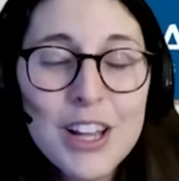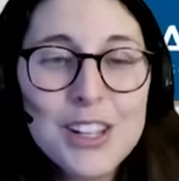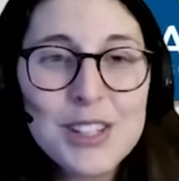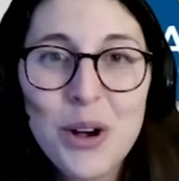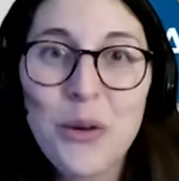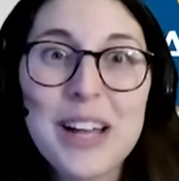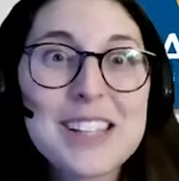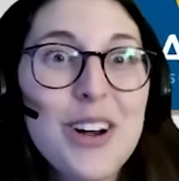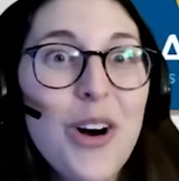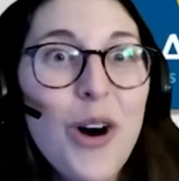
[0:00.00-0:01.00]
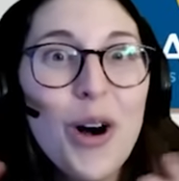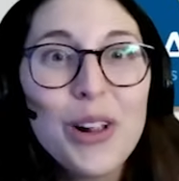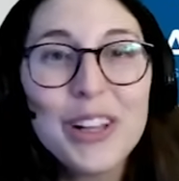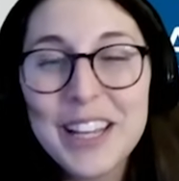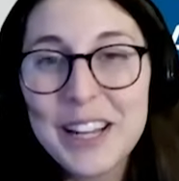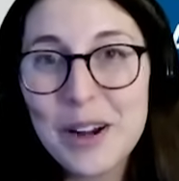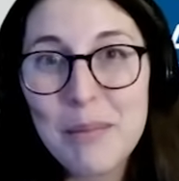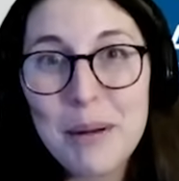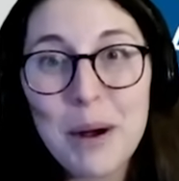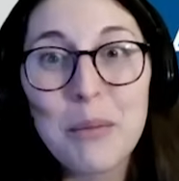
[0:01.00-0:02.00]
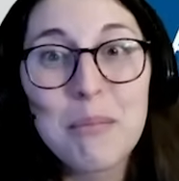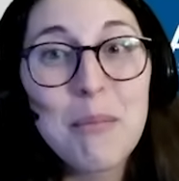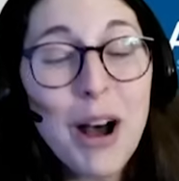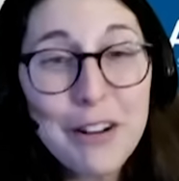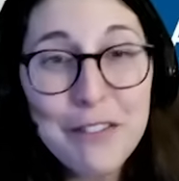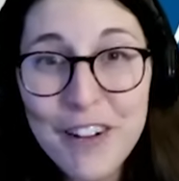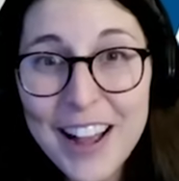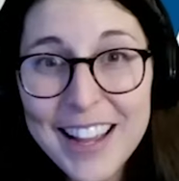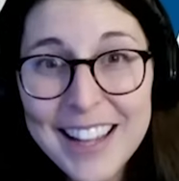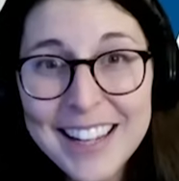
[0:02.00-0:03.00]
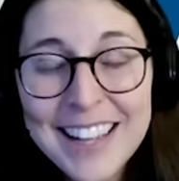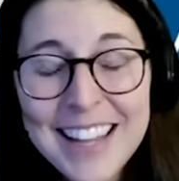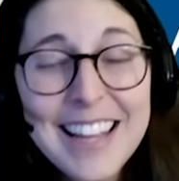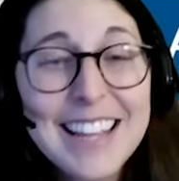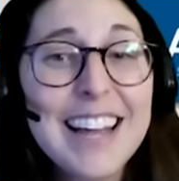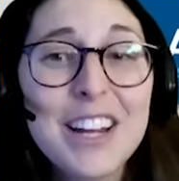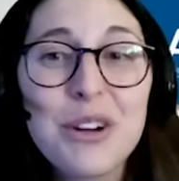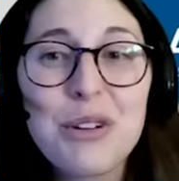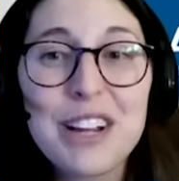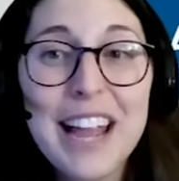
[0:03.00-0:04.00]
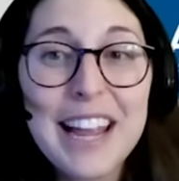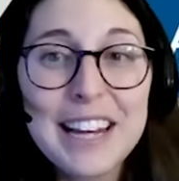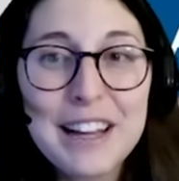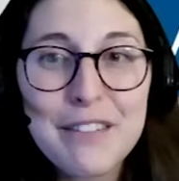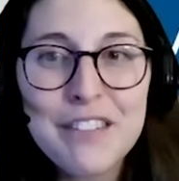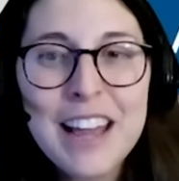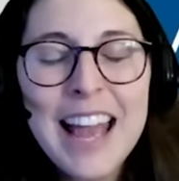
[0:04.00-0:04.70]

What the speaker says: So it's all here about modifying, getting creative.